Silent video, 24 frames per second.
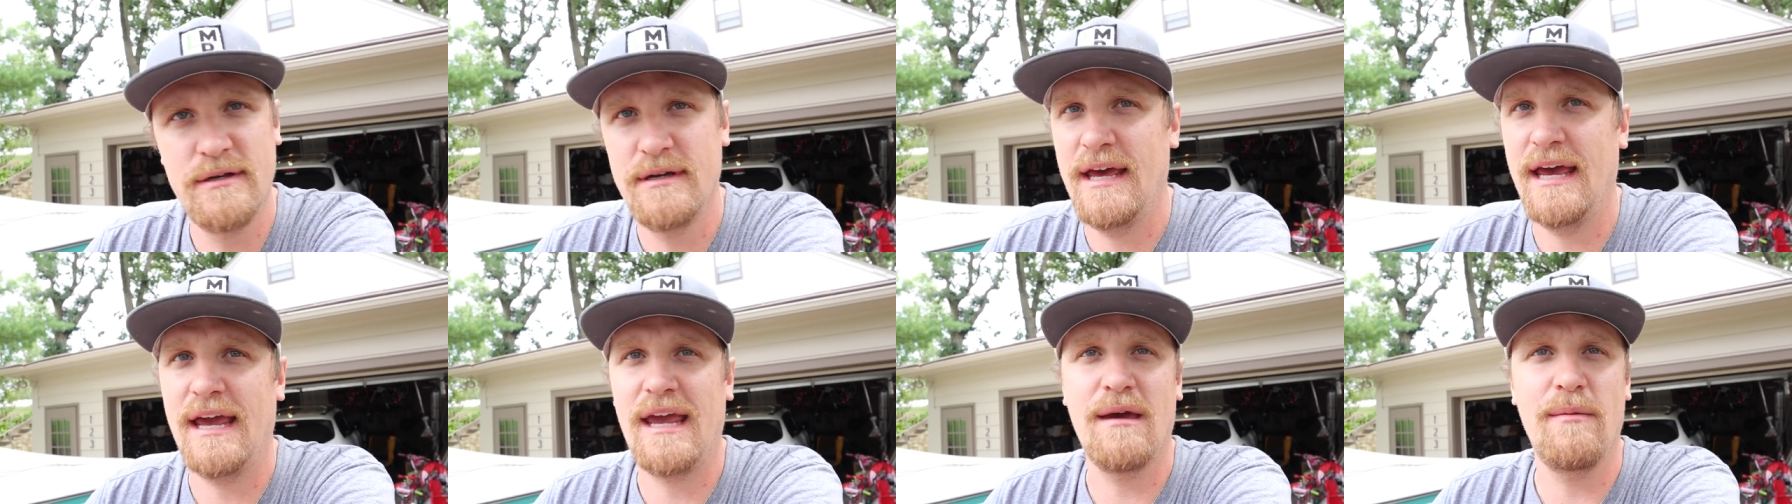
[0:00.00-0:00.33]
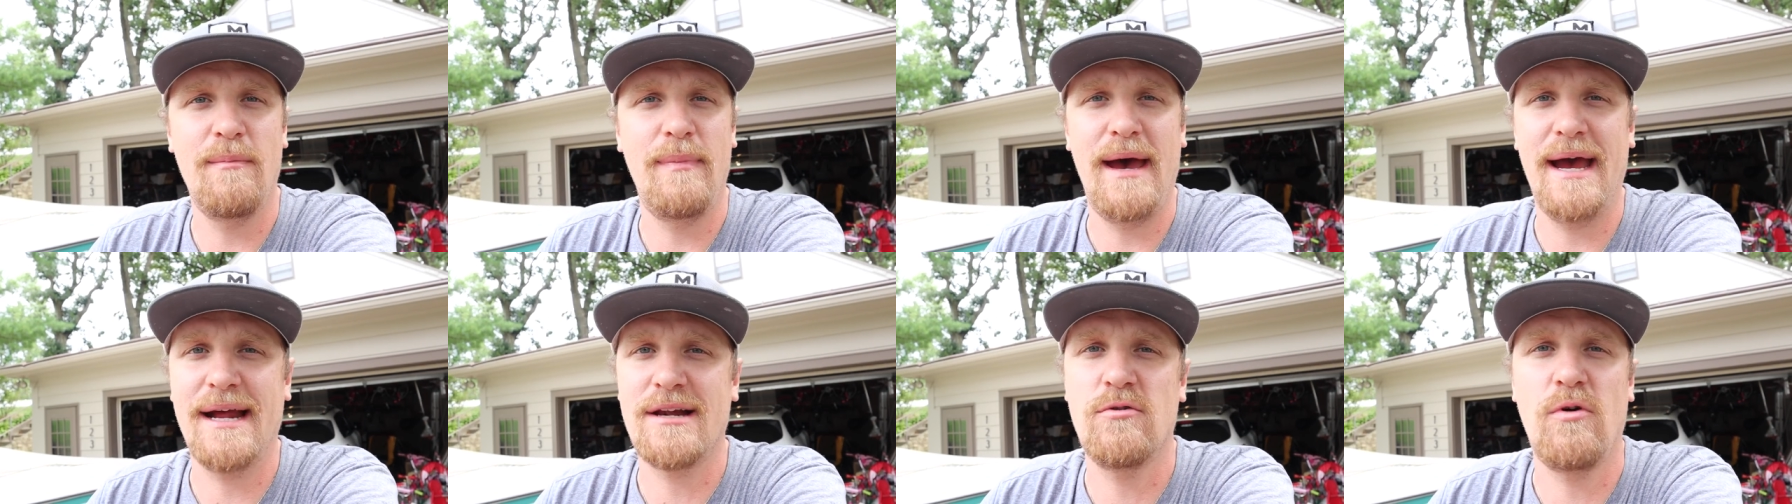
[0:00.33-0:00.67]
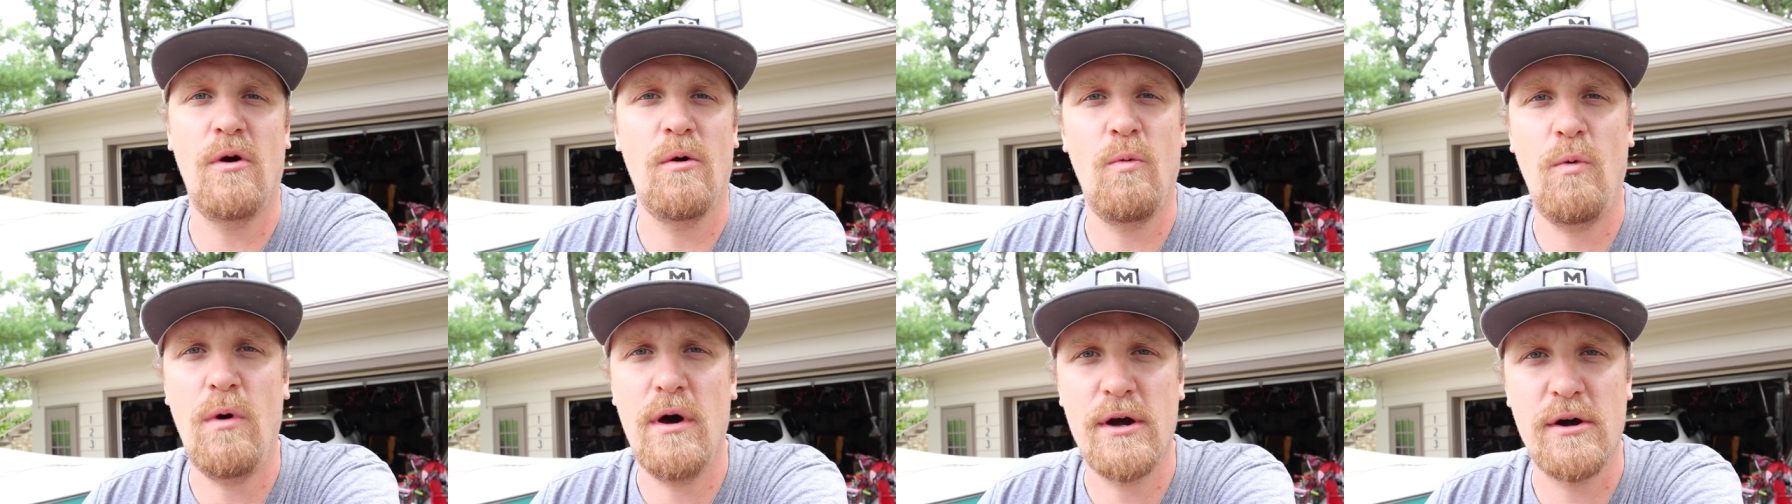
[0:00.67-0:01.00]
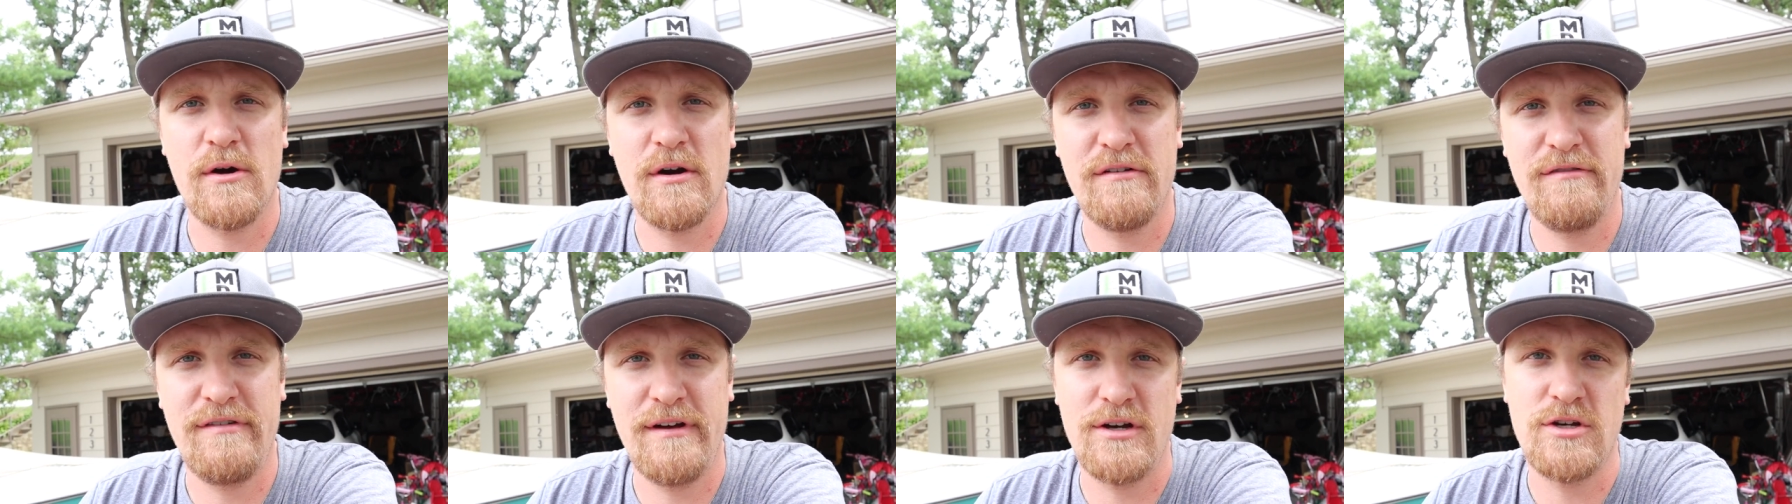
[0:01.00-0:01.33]
and get back to our
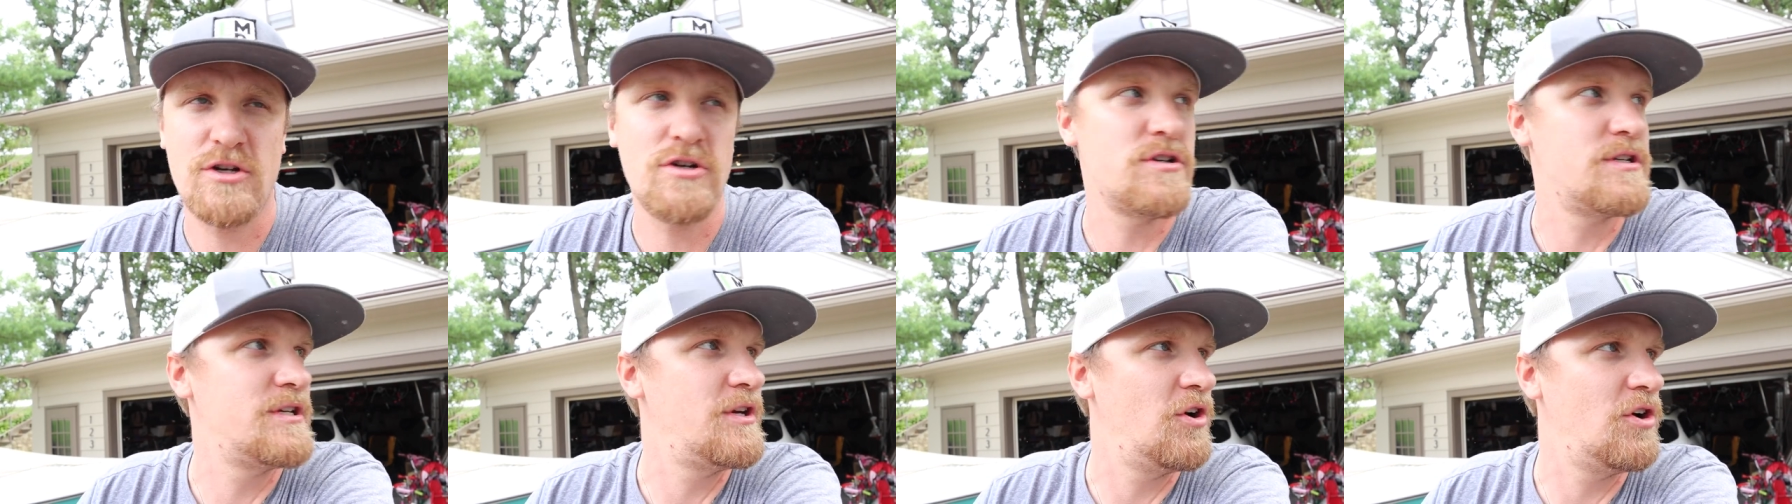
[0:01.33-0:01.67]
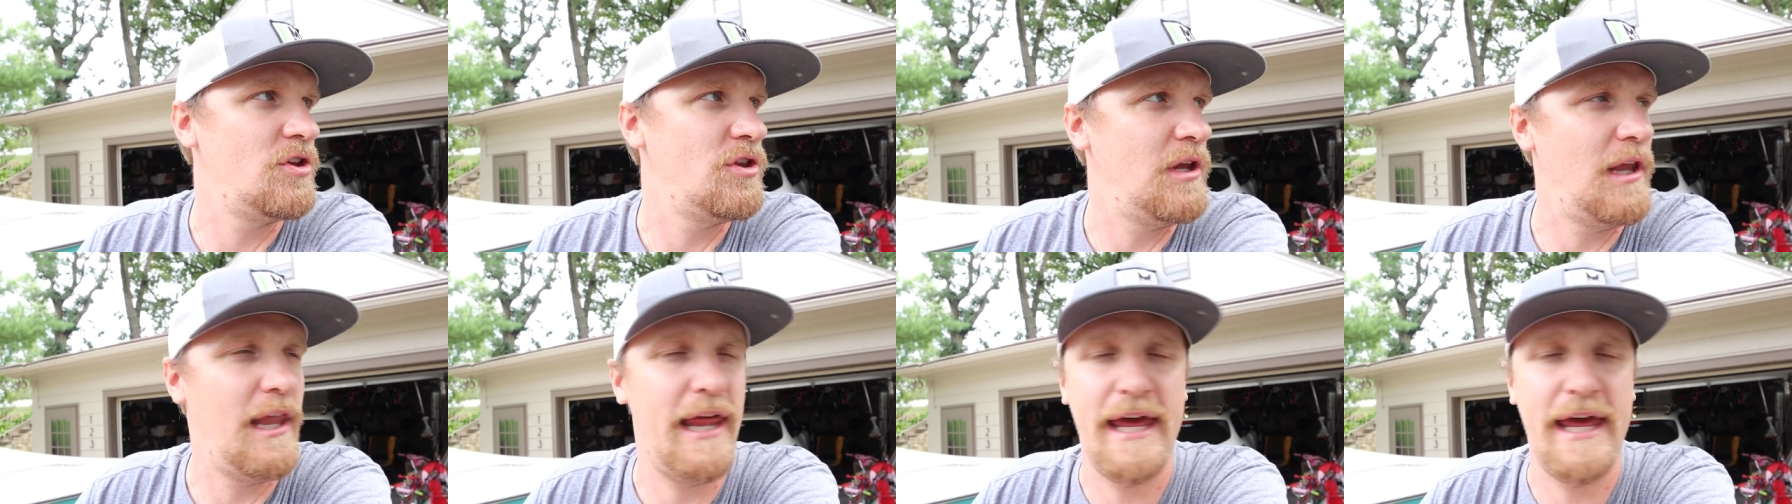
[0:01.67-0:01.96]
water adventures here on the